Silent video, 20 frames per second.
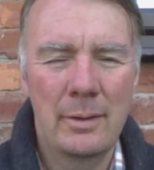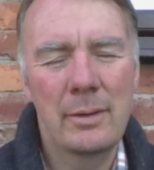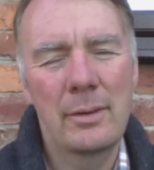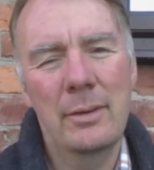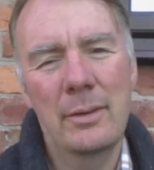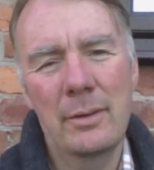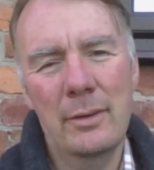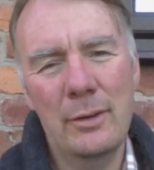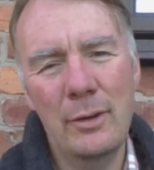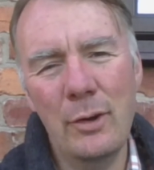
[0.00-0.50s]

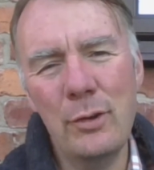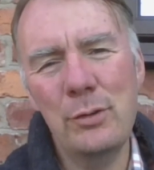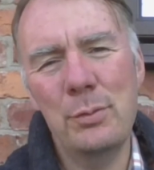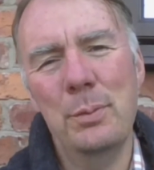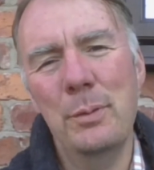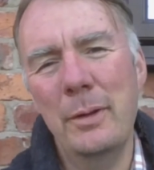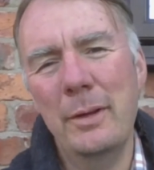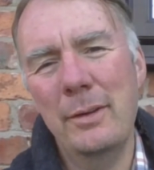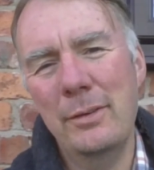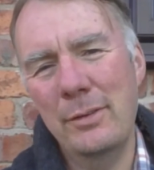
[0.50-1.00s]
The
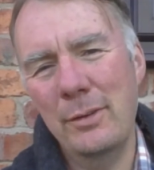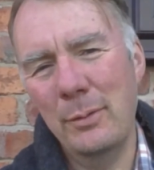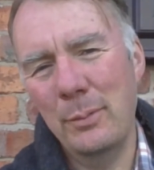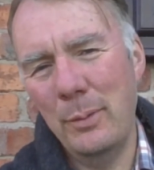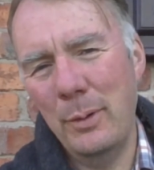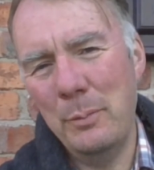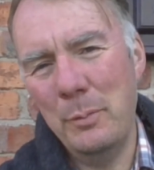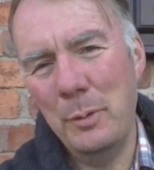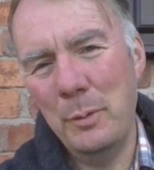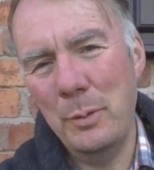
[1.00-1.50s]
gospel is that
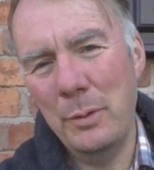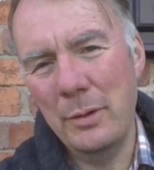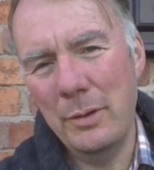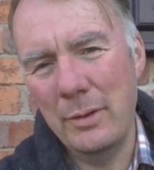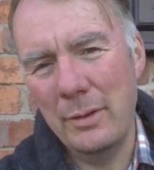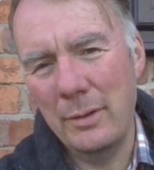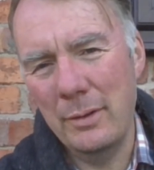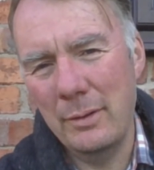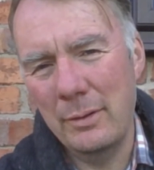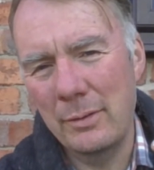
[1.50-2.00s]
when we were
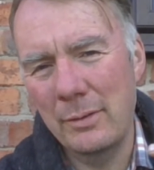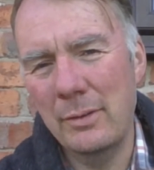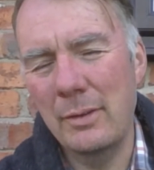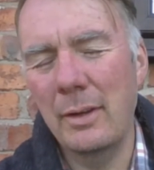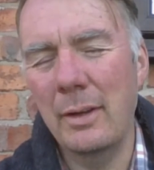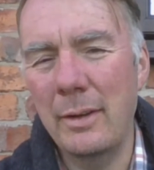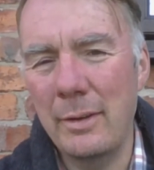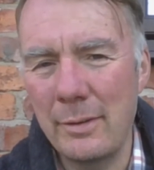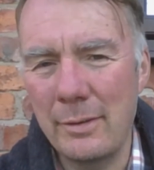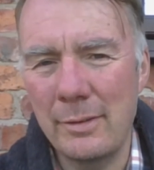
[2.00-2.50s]
still
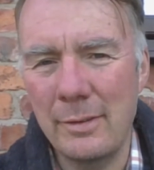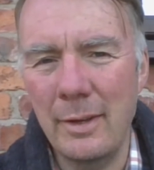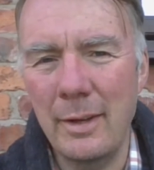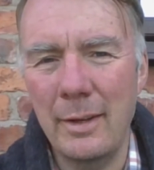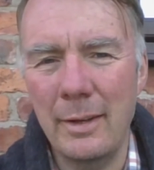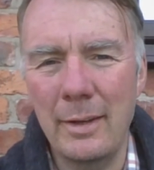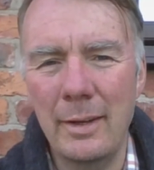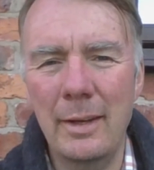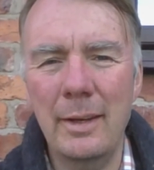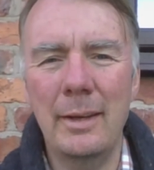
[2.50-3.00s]
in
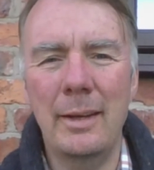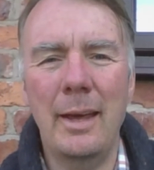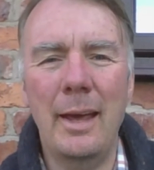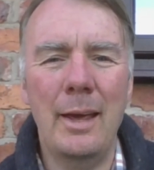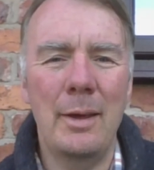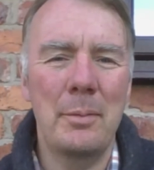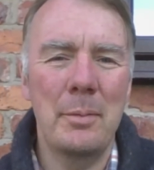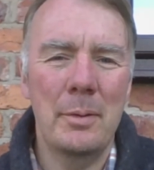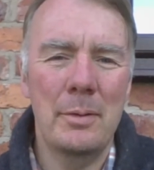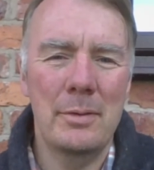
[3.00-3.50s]
sin, he
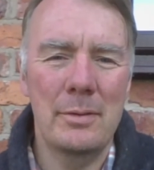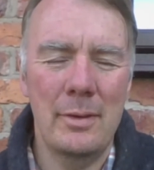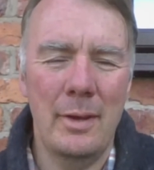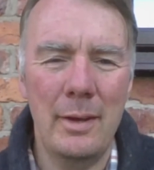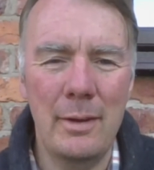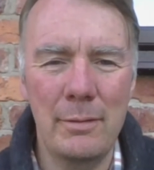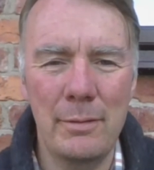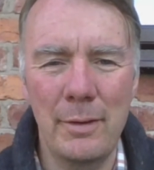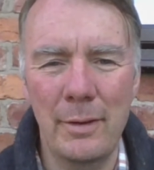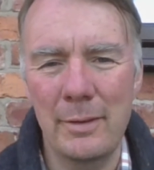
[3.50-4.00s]
came and
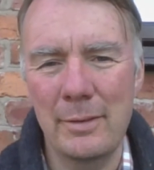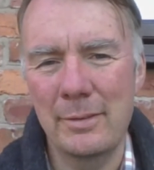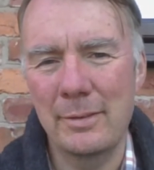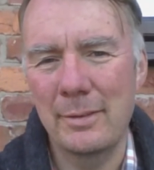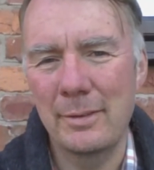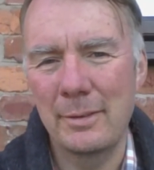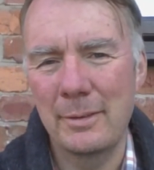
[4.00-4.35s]
saved us.